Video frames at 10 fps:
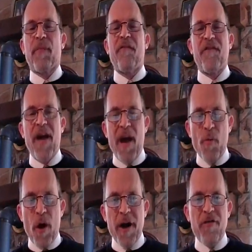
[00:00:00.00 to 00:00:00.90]

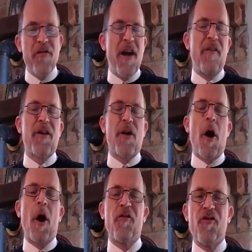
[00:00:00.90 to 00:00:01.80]
February 7th,
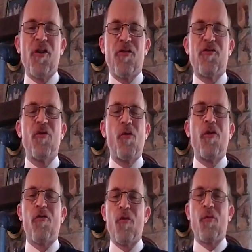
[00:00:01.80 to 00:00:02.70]
our church
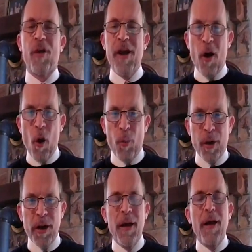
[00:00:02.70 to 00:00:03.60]
doors will reopen